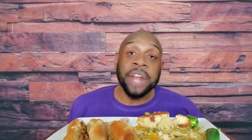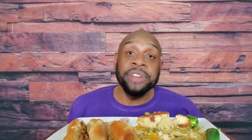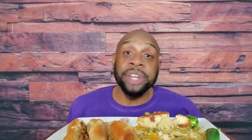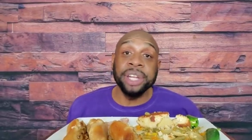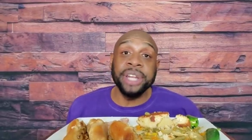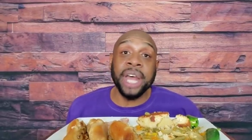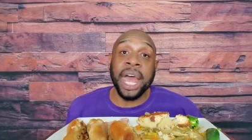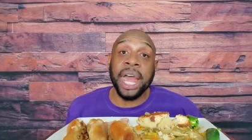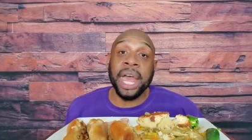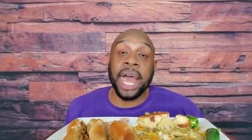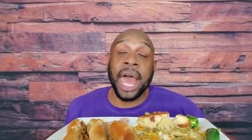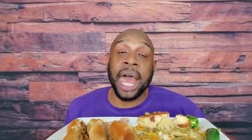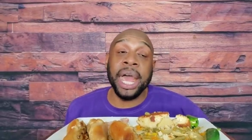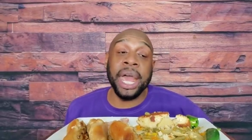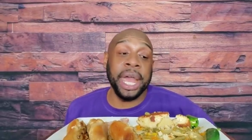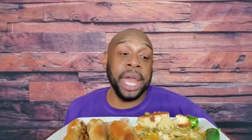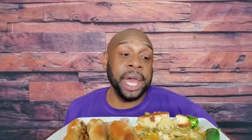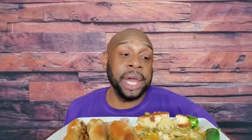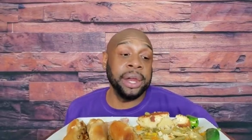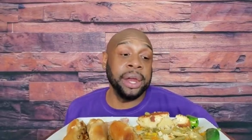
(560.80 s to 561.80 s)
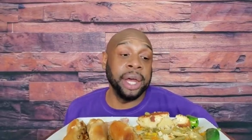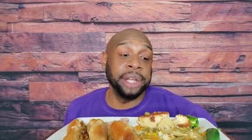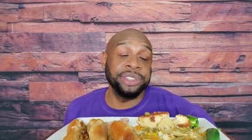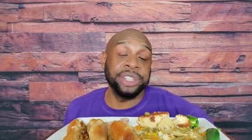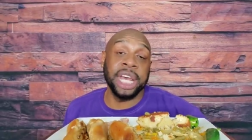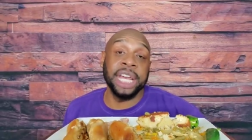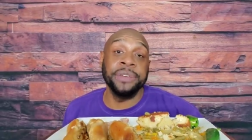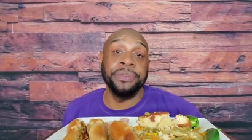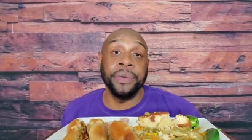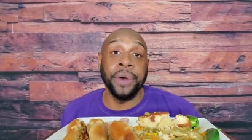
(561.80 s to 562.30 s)
Today, I had a
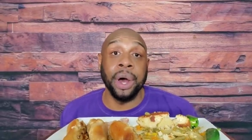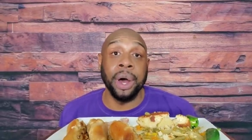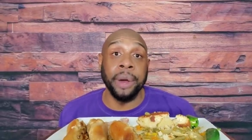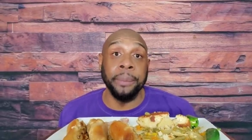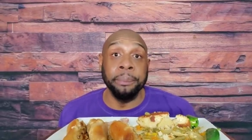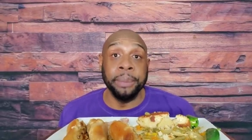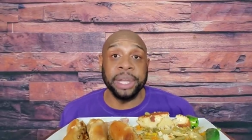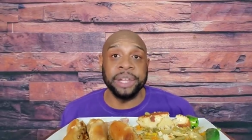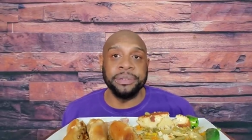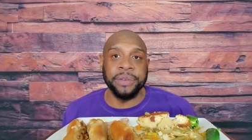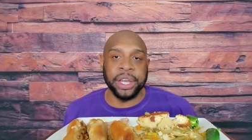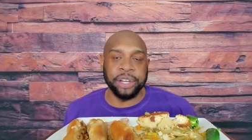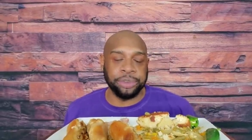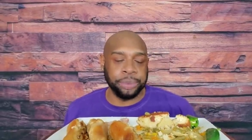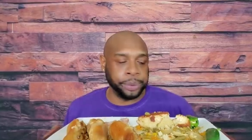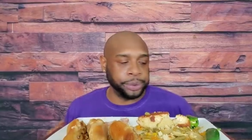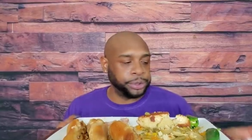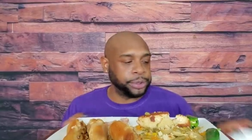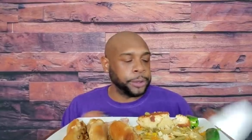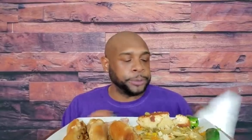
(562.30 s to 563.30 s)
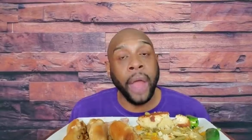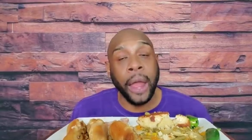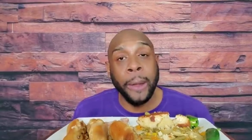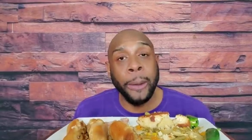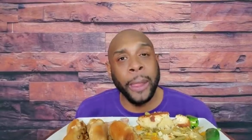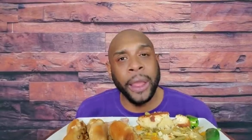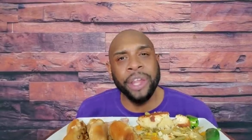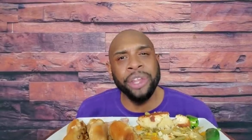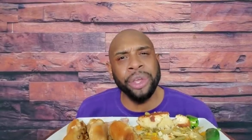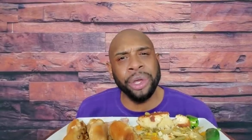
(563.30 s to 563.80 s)
taste for mixed vegetables.
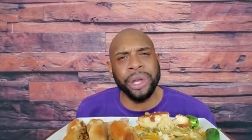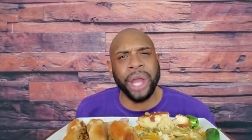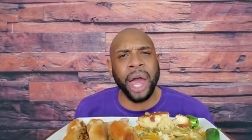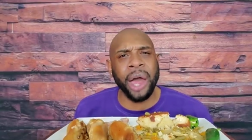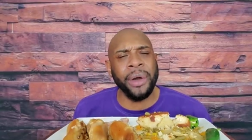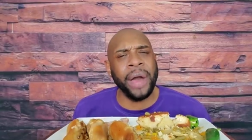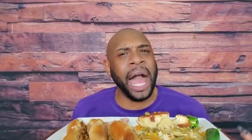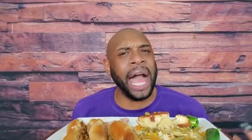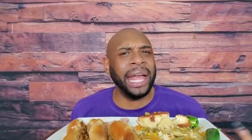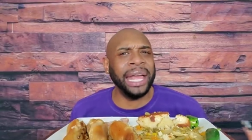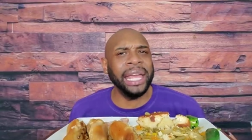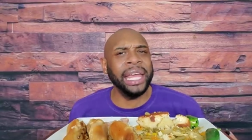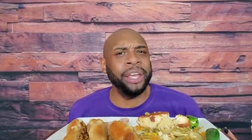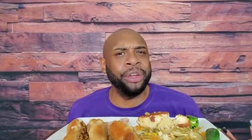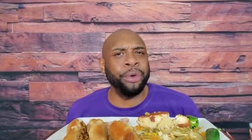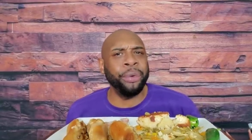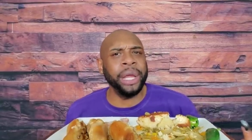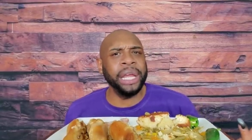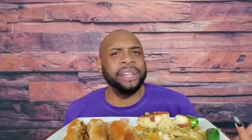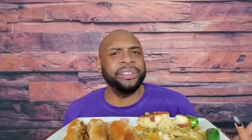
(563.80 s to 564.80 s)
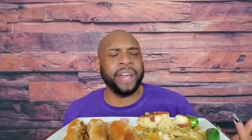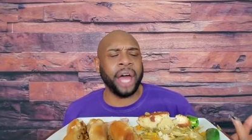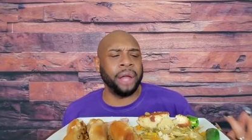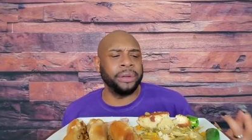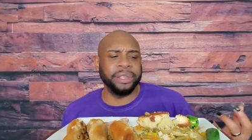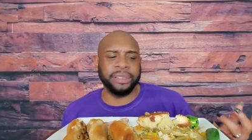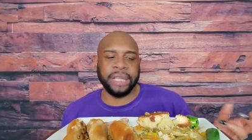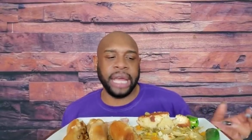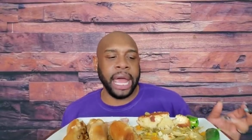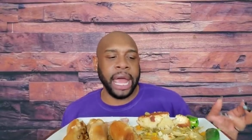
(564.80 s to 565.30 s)
You know, I eat greens
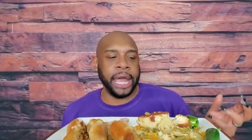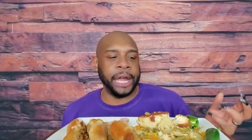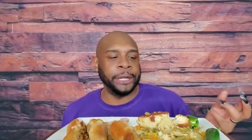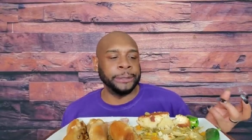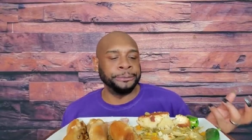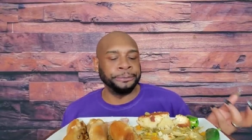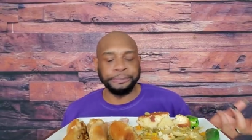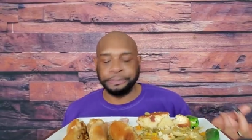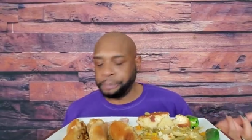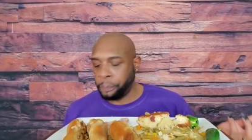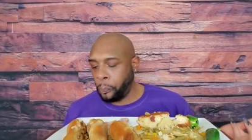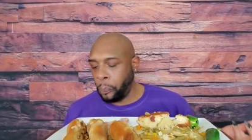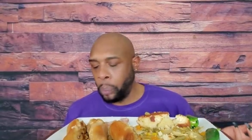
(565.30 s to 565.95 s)
all the time.